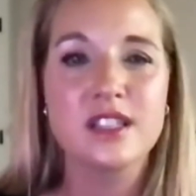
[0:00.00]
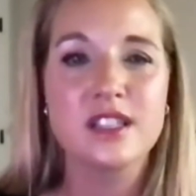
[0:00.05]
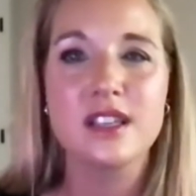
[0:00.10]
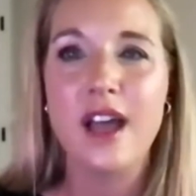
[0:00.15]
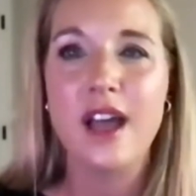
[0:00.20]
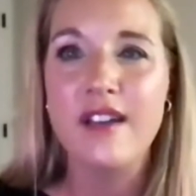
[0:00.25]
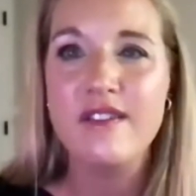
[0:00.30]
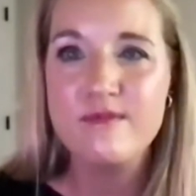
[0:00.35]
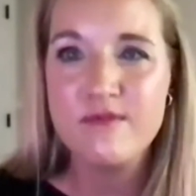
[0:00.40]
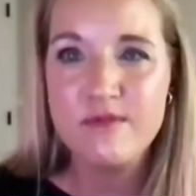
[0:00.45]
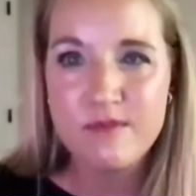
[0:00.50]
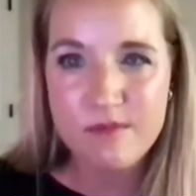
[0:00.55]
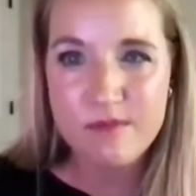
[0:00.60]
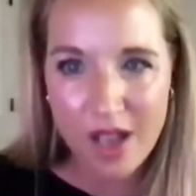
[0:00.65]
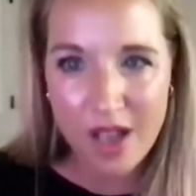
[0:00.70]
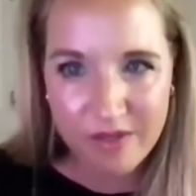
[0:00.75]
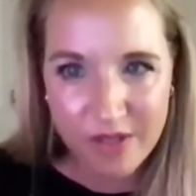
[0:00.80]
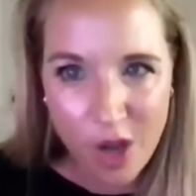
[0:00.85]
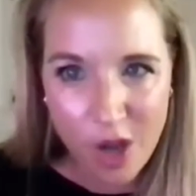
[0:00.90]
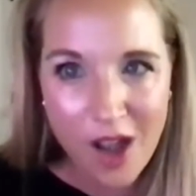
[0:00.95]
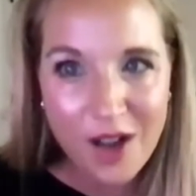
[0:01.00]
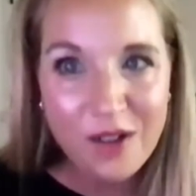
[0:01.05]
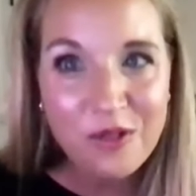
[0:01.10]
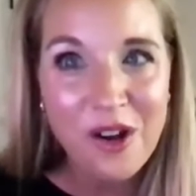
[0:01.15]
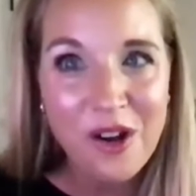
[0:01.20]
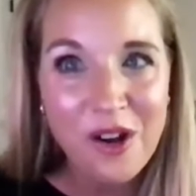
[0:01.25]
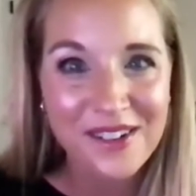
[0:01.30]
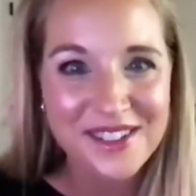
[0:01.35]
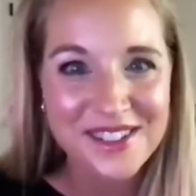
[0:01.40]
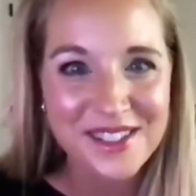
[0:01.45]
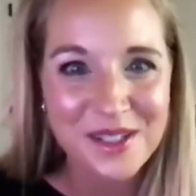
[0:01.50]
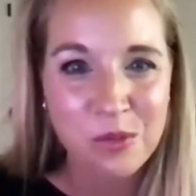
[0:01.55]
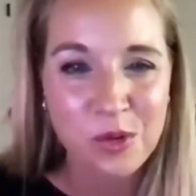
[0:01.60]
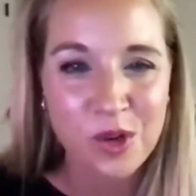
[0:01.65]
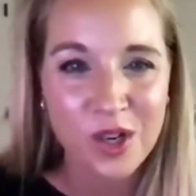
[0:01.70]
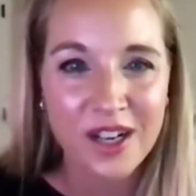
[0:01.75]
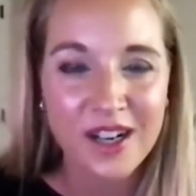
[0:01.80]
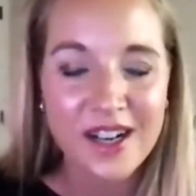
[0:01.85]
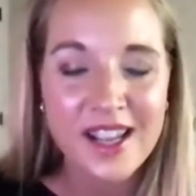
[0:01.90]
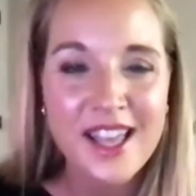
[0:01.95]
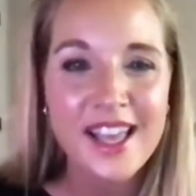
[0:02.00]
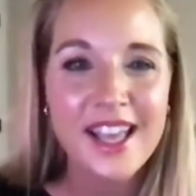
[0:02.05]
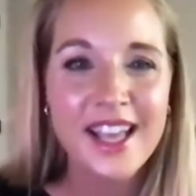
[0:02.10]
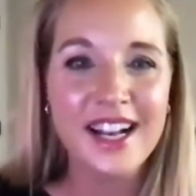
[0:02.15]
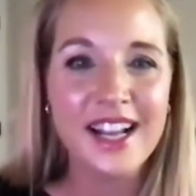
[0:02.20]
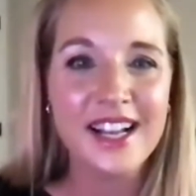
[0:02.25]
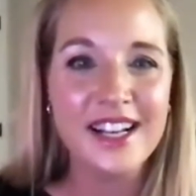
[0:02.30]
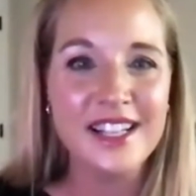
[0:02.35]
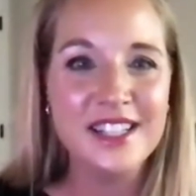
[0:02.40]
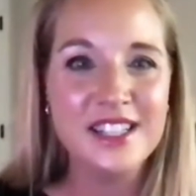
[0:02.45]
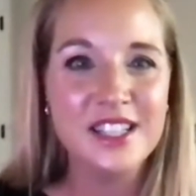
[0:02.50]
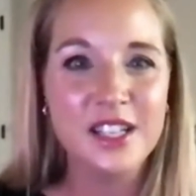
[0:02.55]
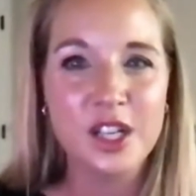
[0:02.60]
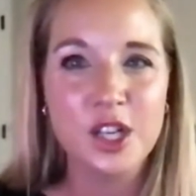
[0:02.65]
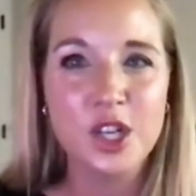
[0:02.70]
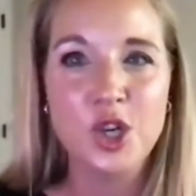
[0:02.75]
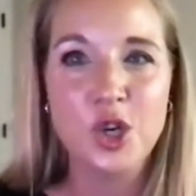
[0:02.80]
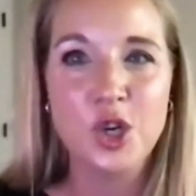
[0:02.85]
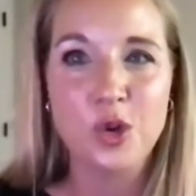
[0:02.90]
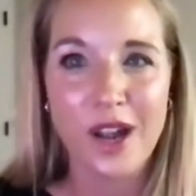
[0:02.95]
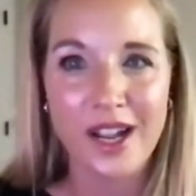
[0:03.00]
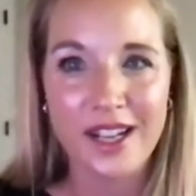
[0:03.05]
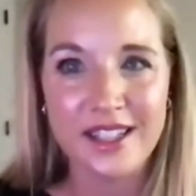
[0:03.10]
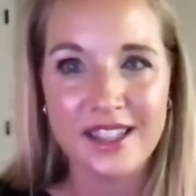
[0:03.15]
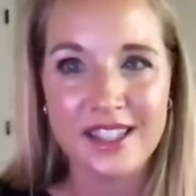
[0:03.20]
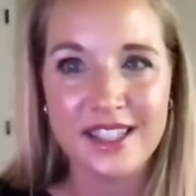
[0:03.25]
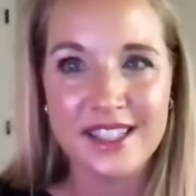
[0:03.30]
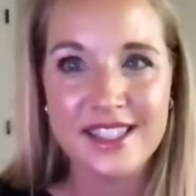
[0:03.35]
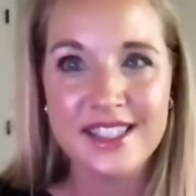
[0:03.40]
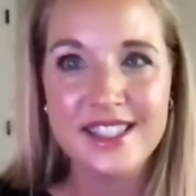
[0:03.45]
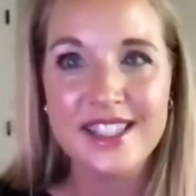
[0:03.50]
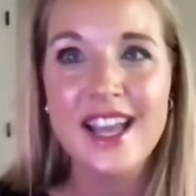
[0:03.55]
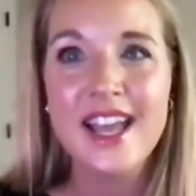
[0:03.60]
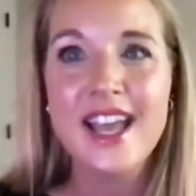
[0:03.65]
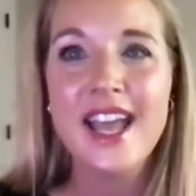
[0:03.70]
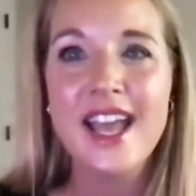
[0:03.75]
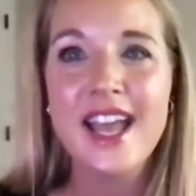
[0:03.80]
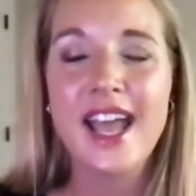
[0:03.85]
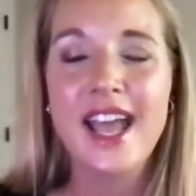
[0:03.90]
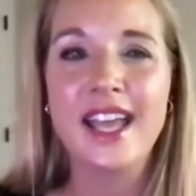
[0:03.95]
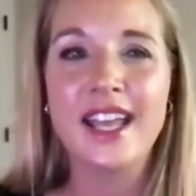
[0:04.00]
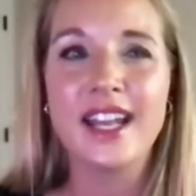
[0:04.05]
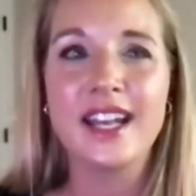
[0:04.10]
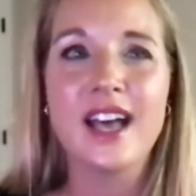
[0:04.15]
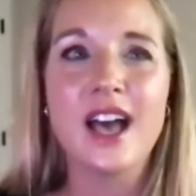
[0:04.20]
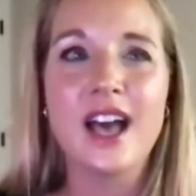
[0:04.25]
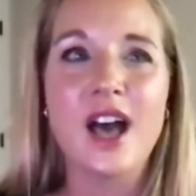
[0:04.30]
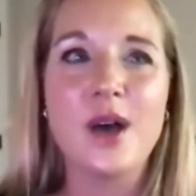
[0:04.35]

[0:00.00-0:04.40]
I've gone wrong somewhere, and I need to correct this and